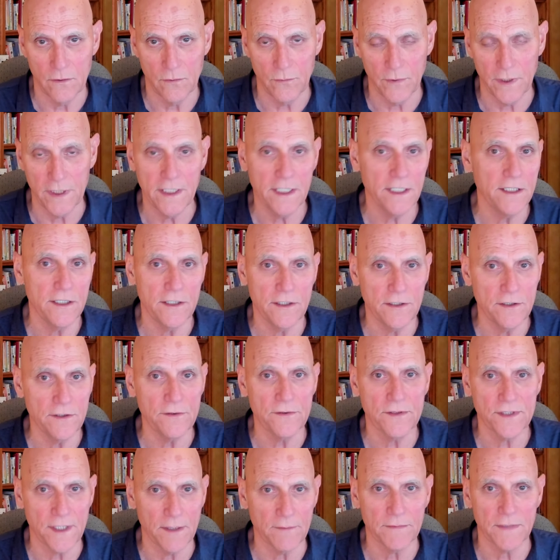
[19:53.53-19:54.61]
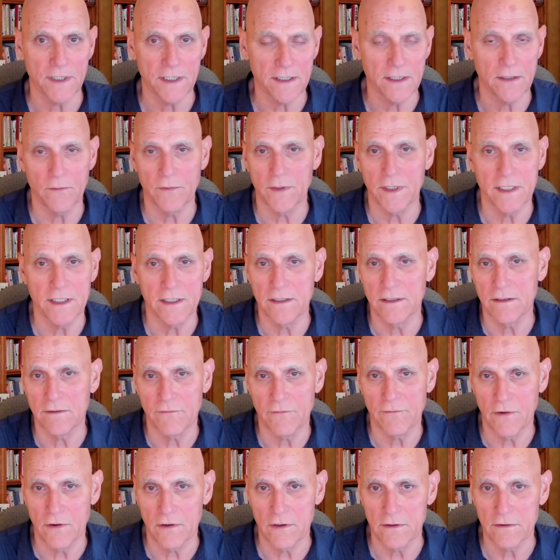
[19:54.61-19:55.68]
we need to do something that we didn't
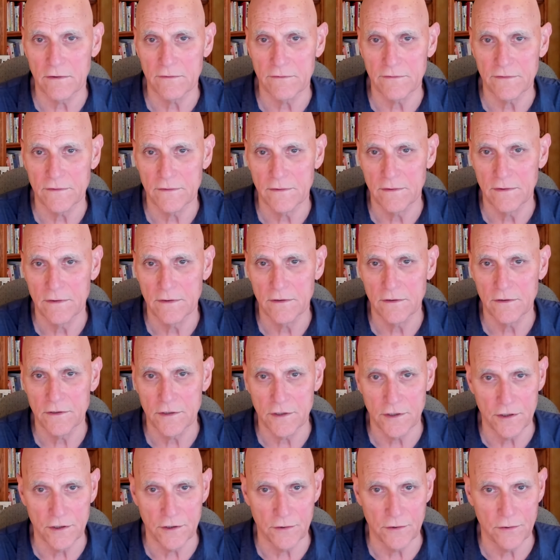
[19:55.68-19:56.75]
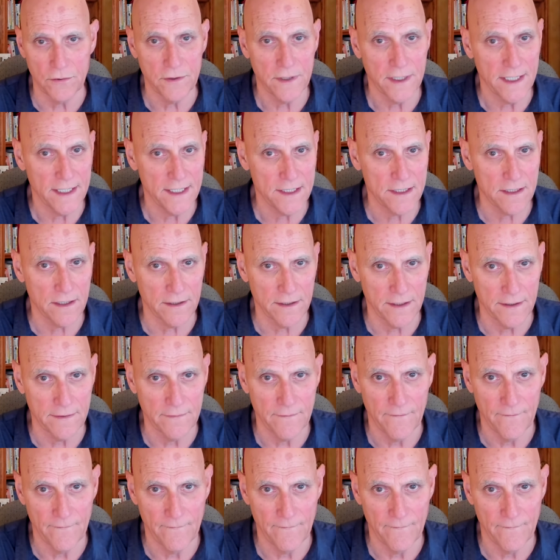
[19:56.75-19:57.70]
evolve to do easily,